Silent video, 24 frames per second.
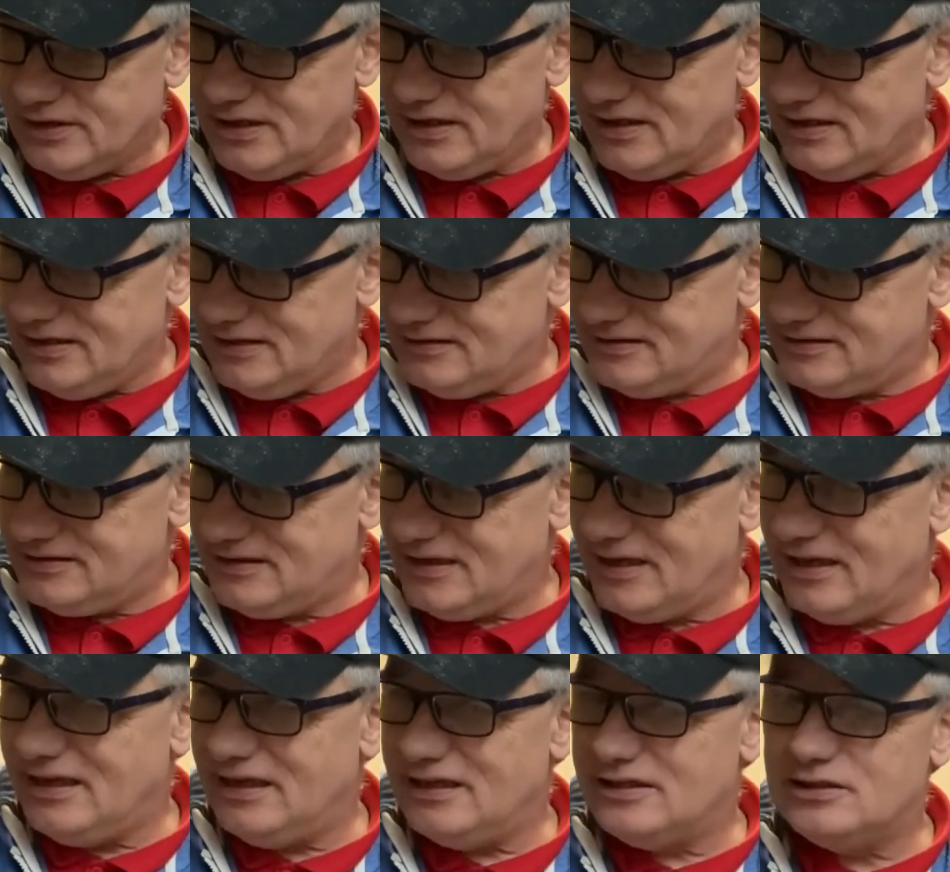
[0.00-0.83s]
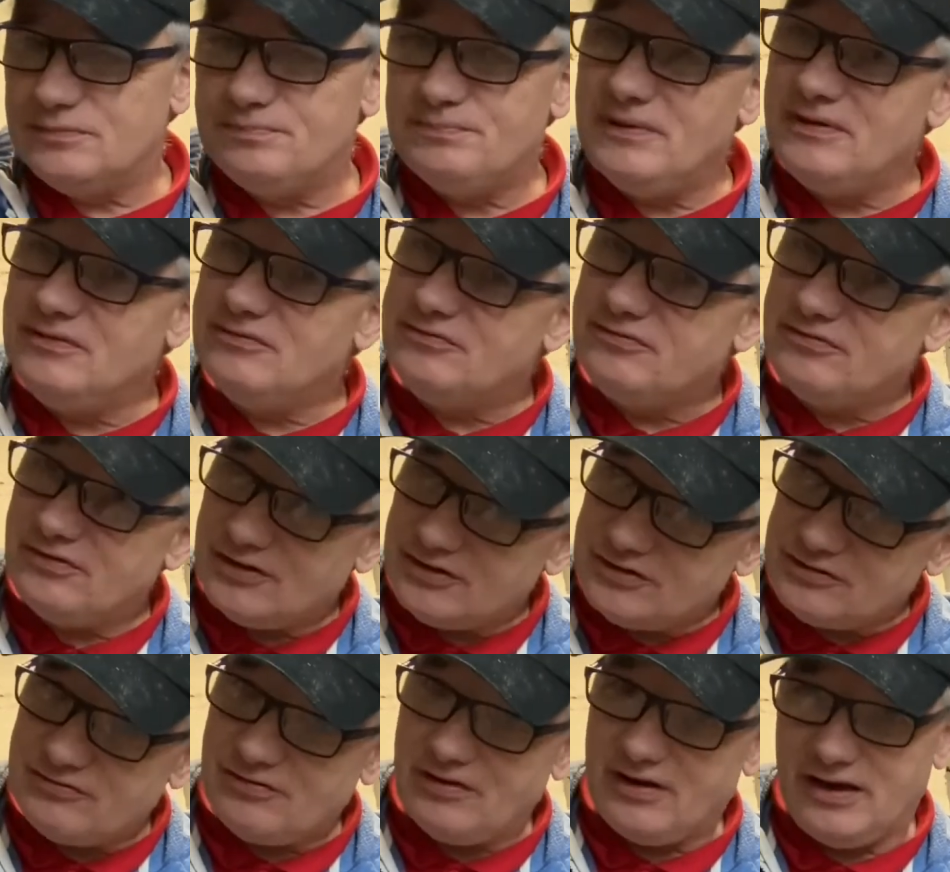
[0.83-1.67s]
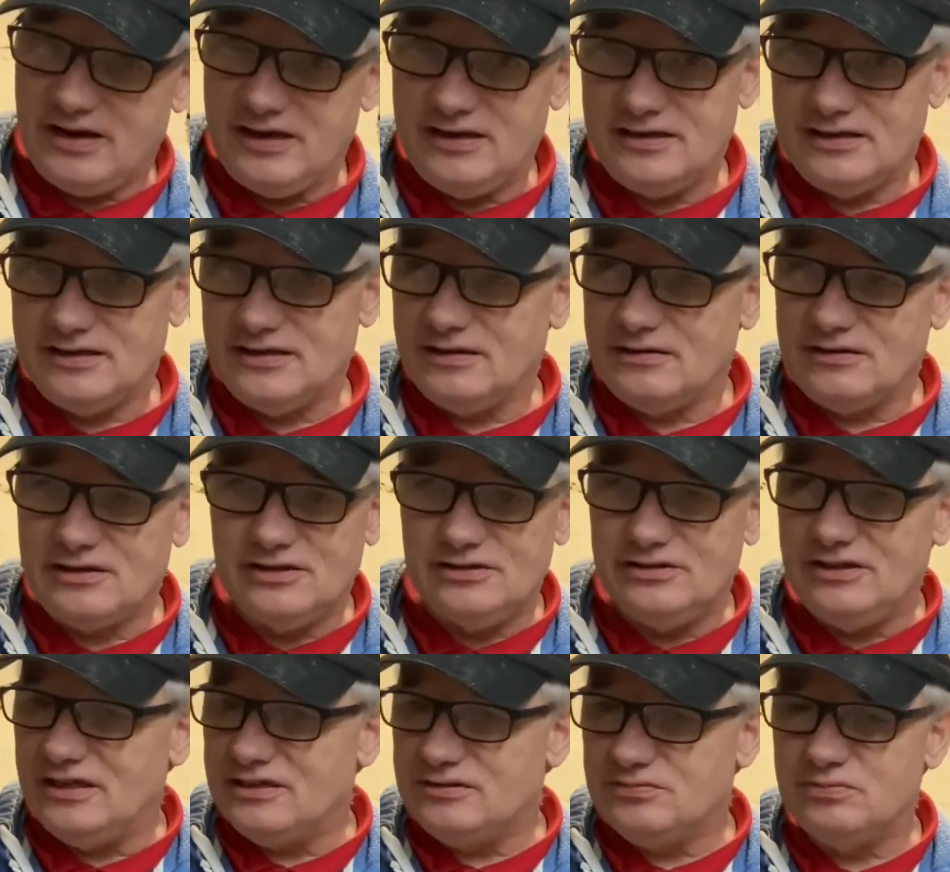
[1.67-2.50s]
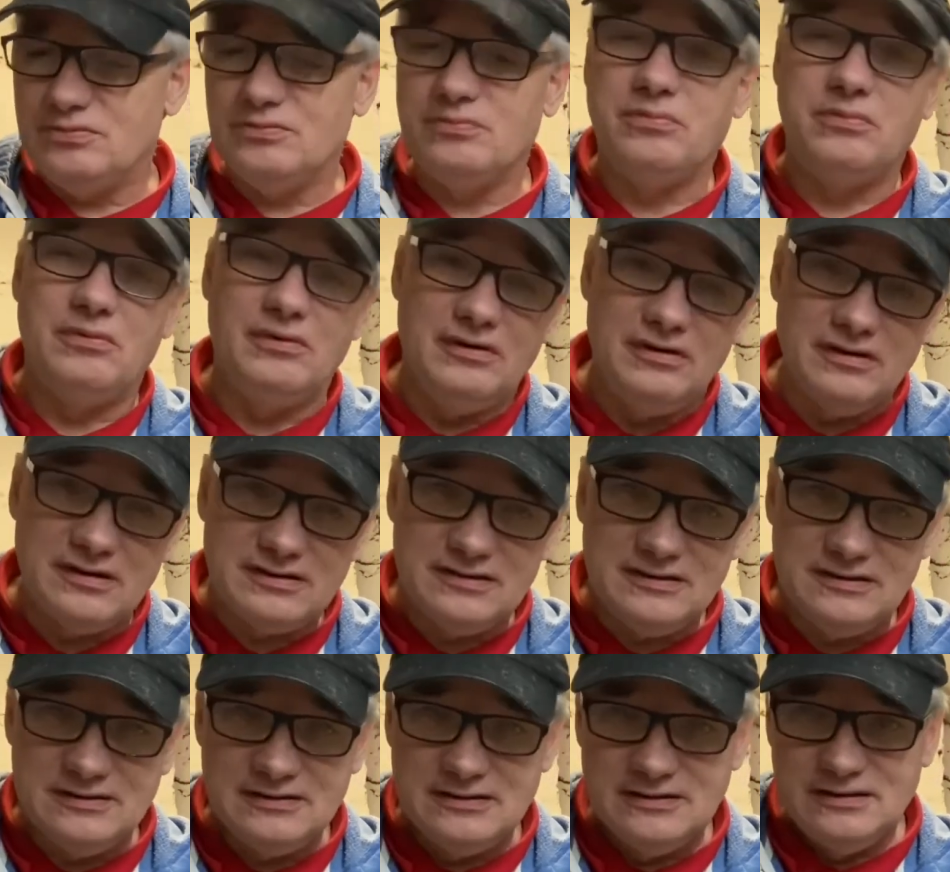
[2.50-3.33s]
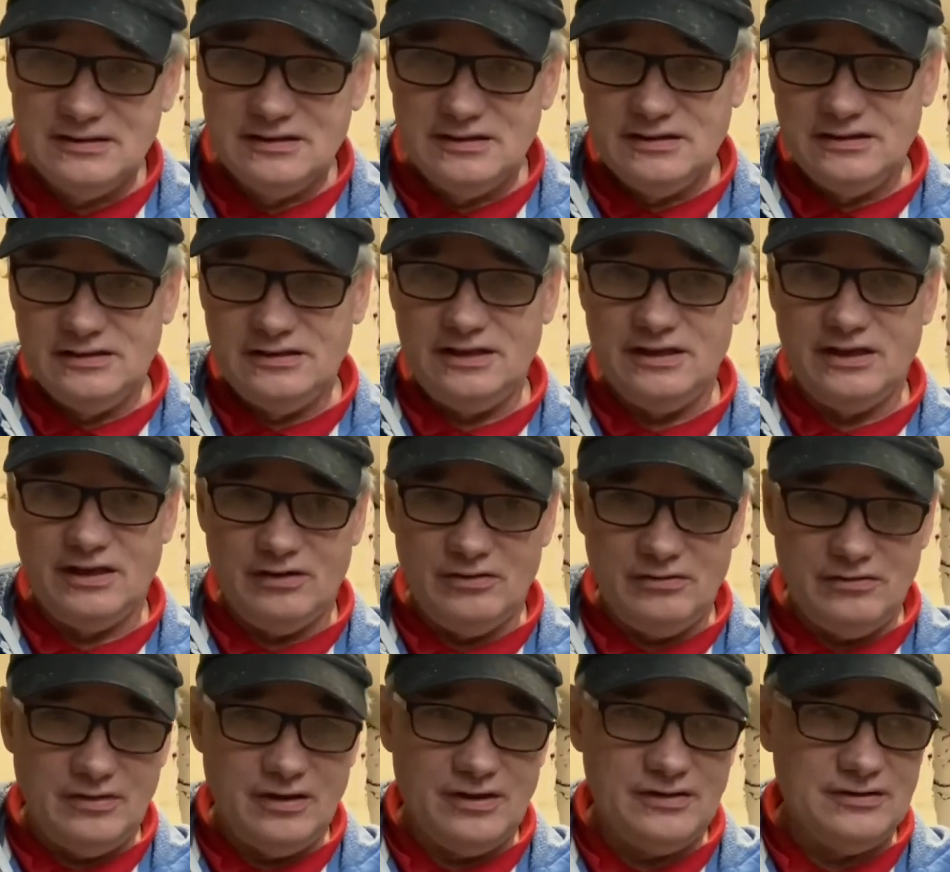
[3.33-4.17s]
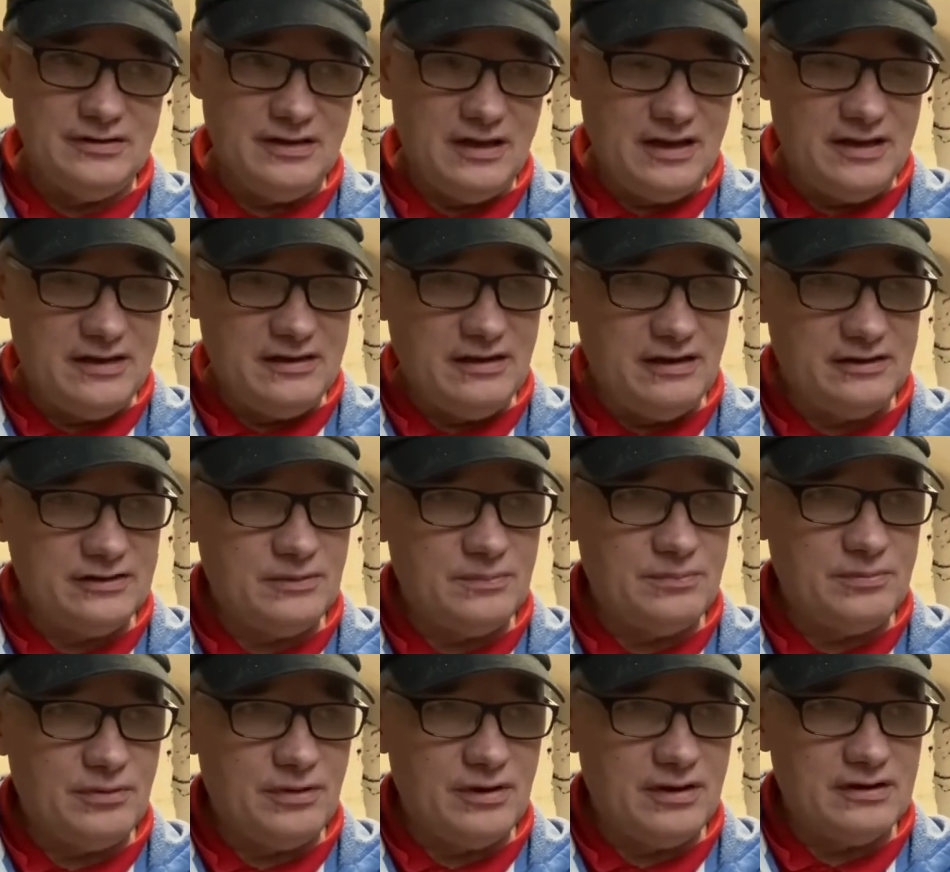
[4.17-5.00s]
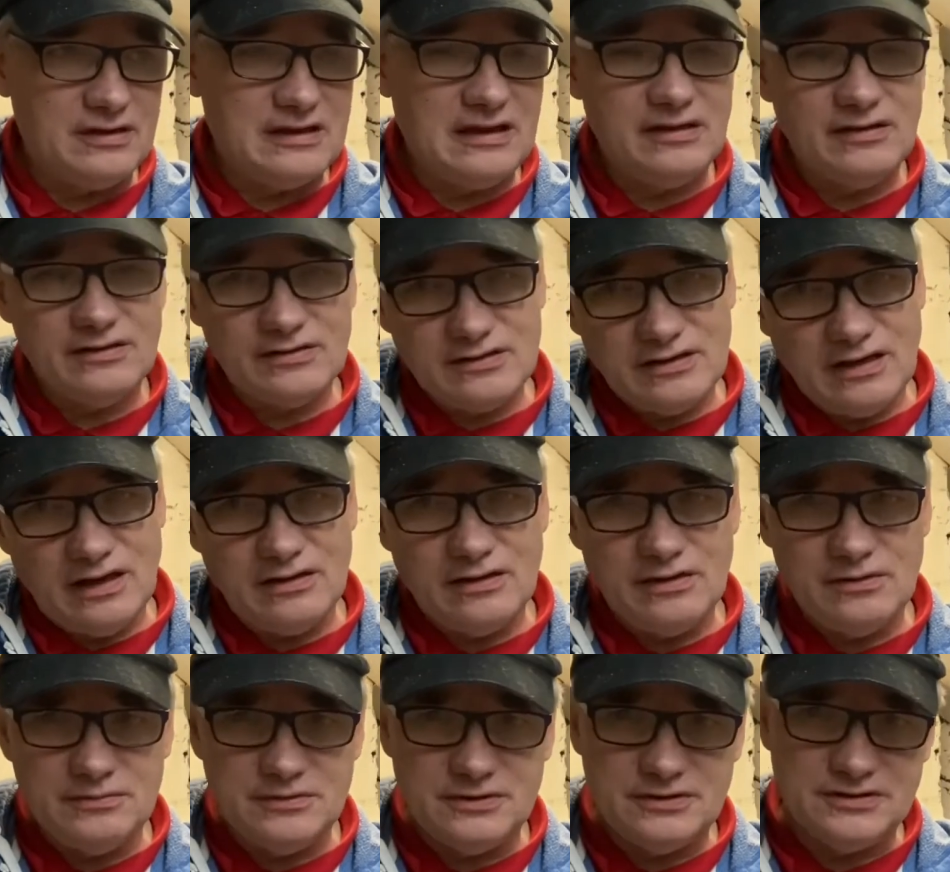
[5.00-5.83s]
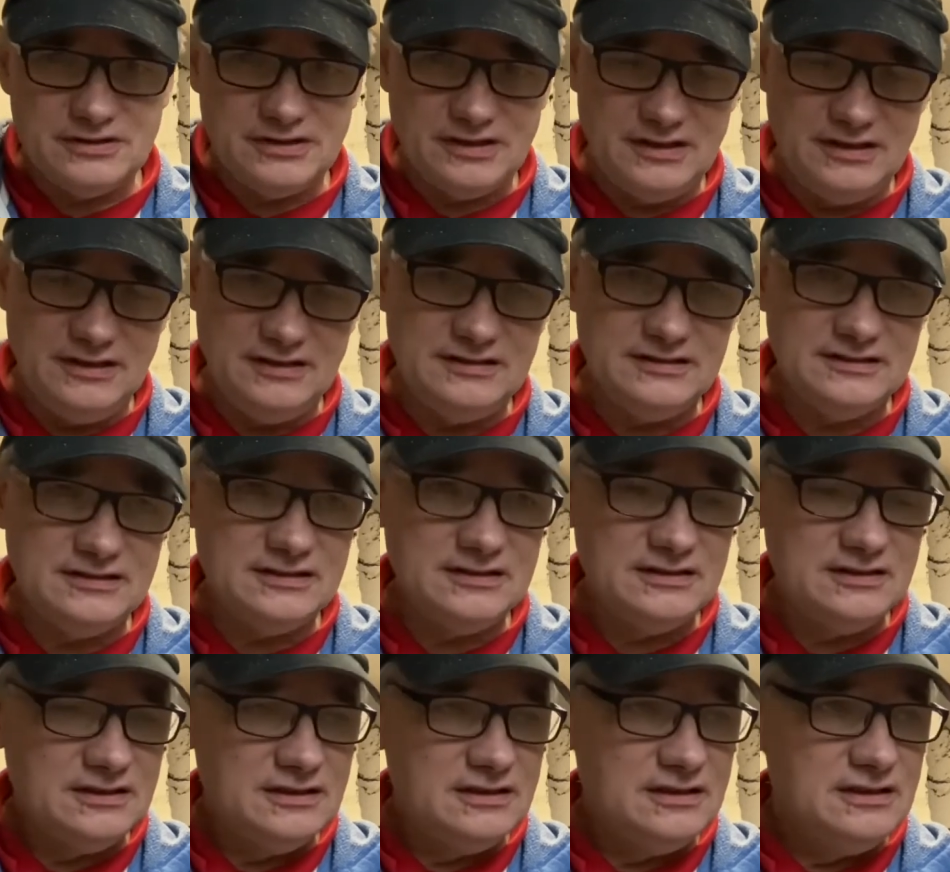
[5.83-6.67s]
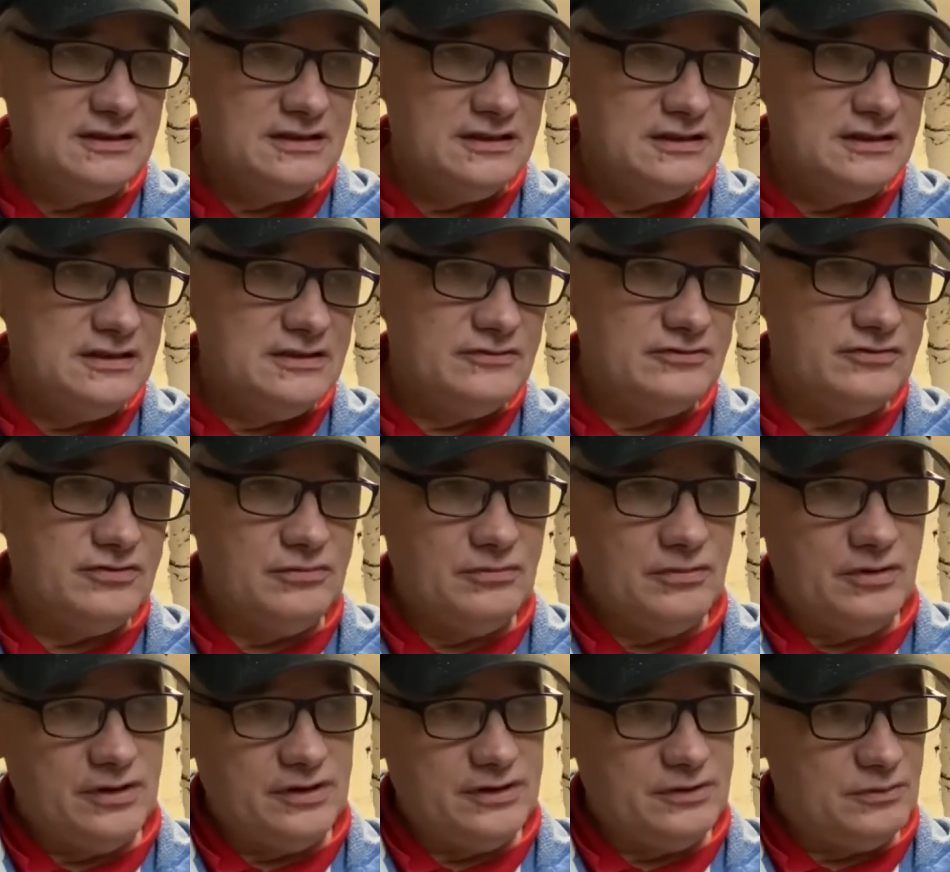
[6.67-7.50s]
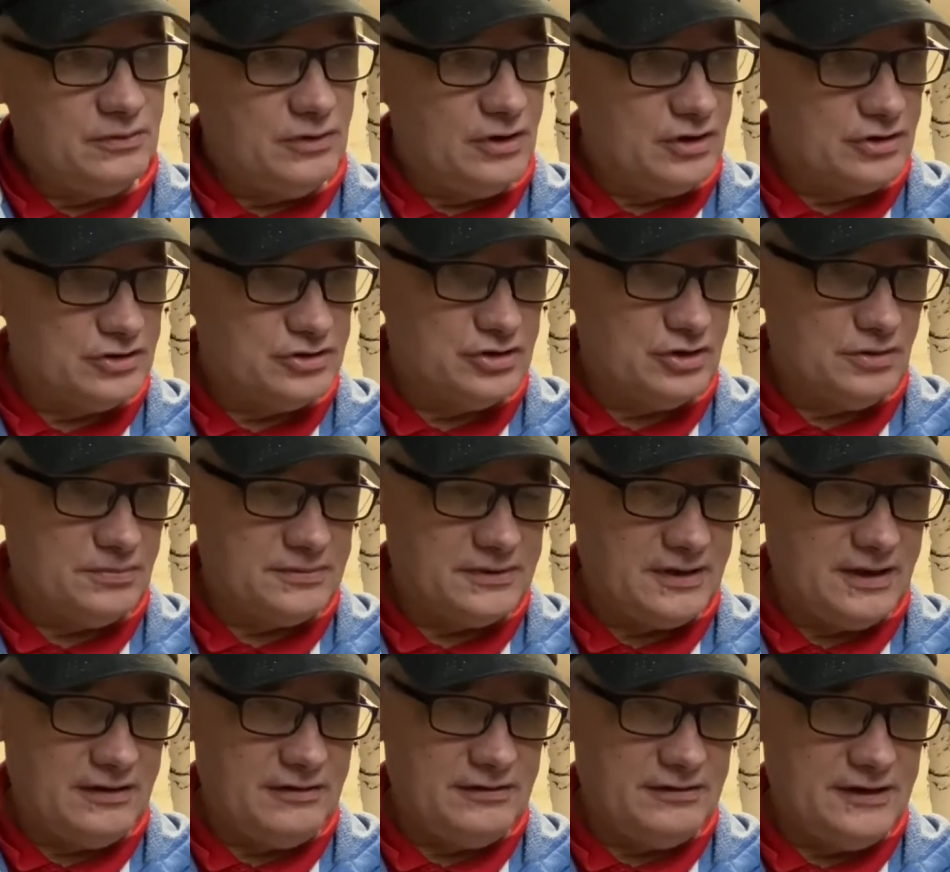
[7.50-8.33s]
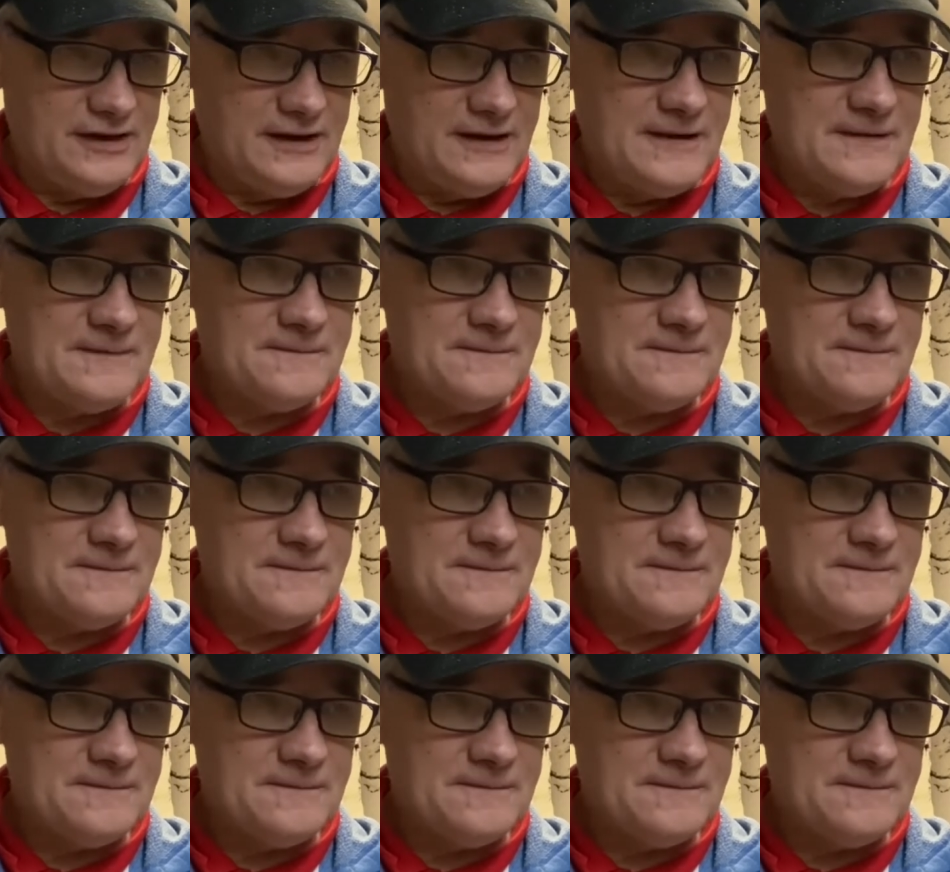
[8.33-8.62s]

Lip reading: It's been frustrating there because it's woodwork, and I had to buy a couple of machines for my workshop down there